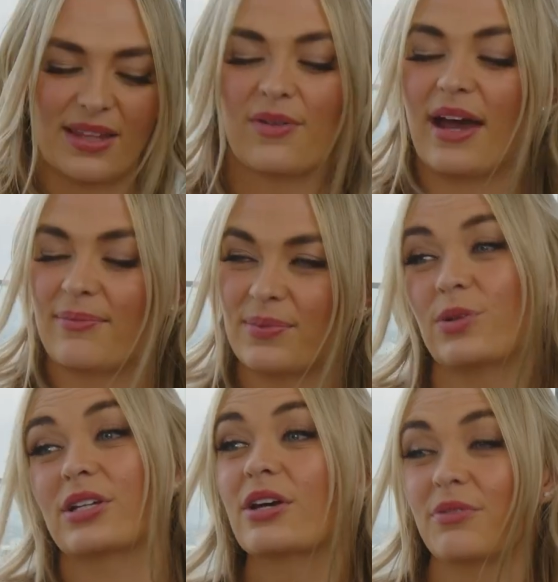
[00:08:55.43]
Okay, you
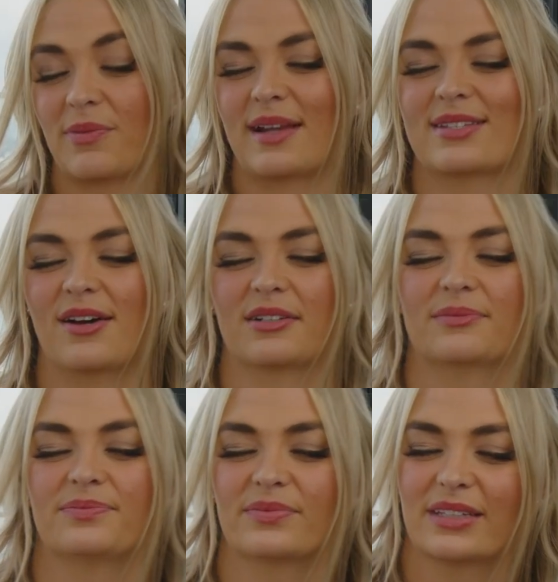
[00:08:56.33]
did good with write a song.
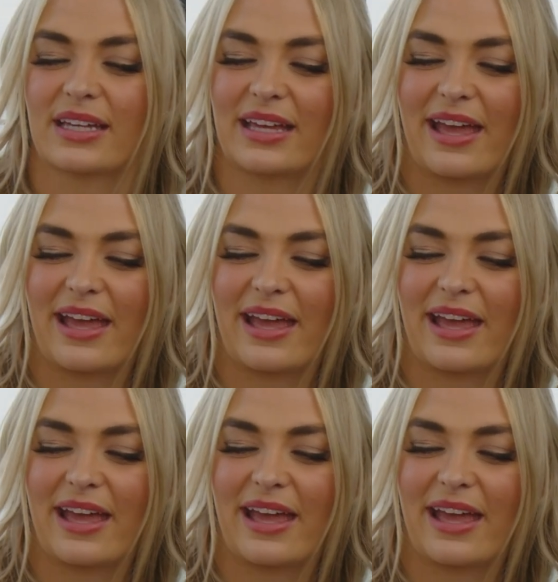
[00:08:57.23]
Awesome.